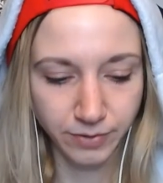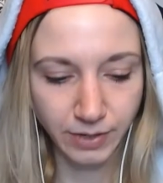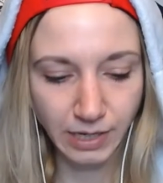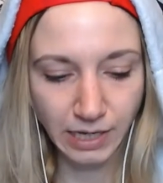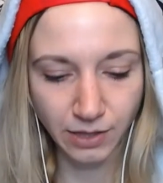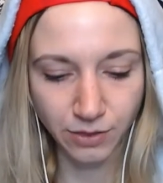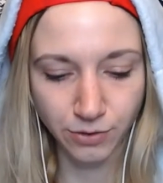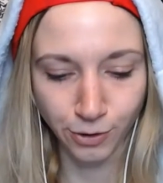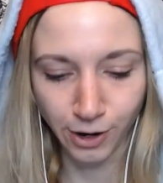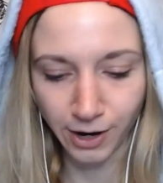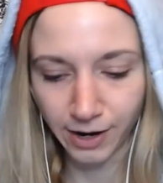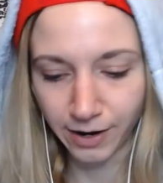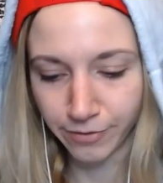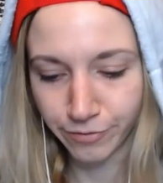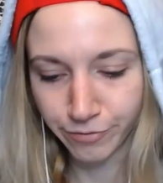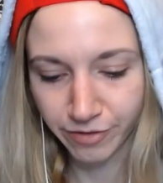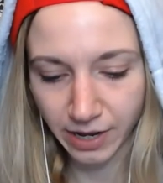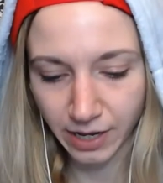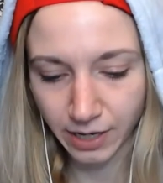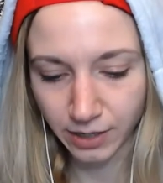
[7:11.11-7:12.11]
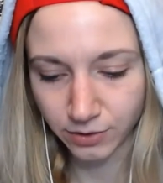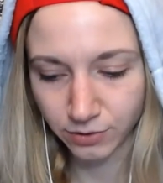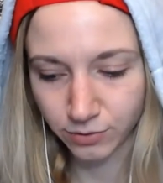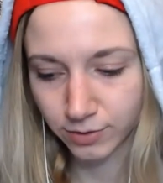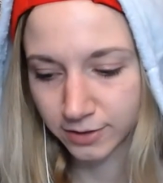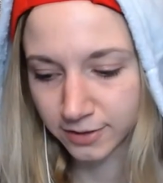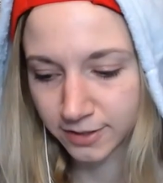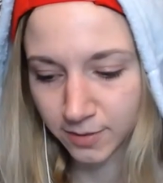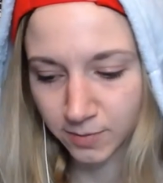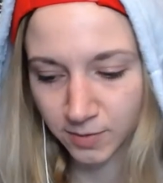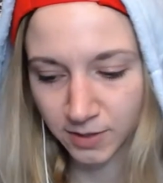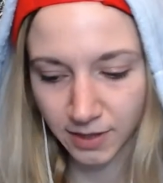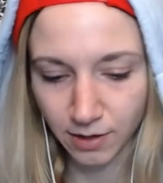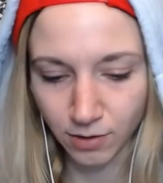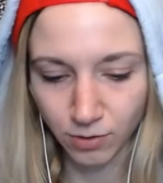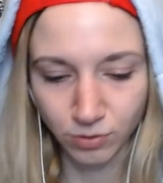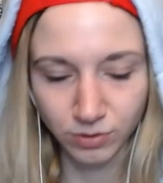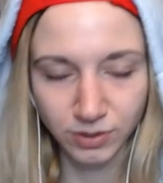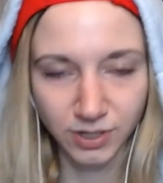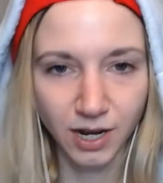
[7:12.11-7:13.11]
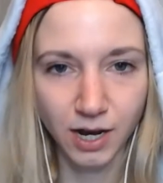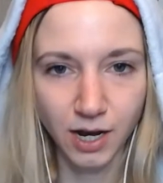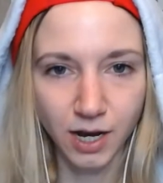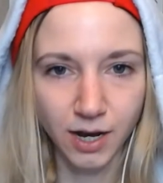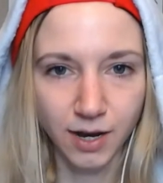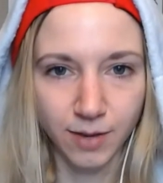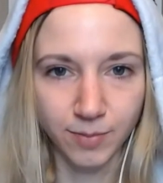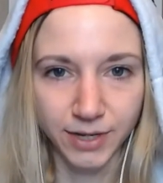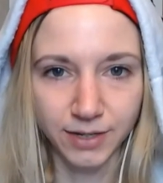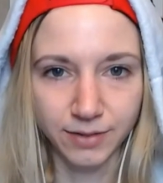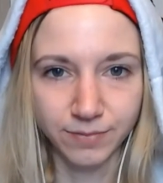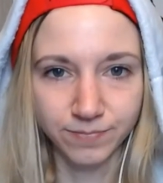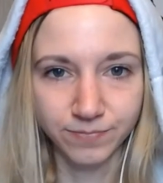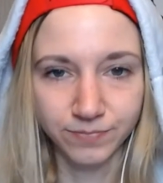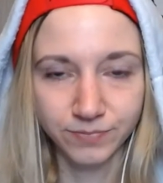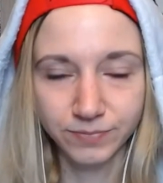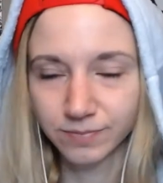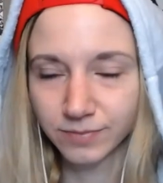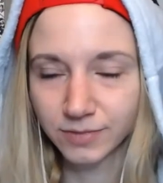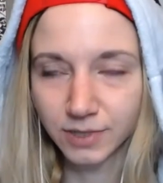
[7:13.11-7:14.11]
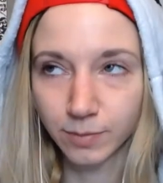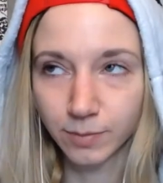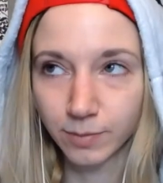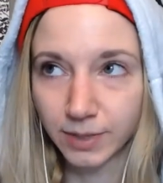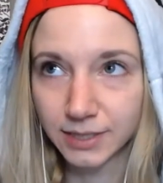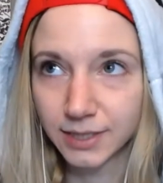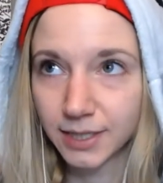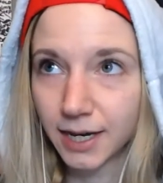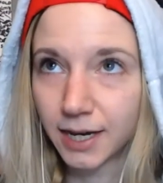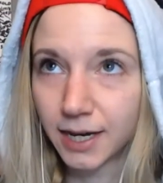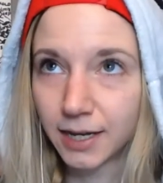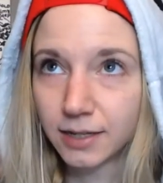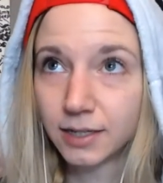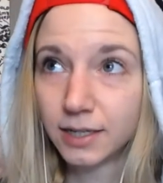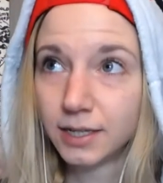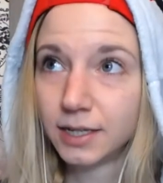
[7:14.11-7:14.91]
either an event or something they hold in common, something like that.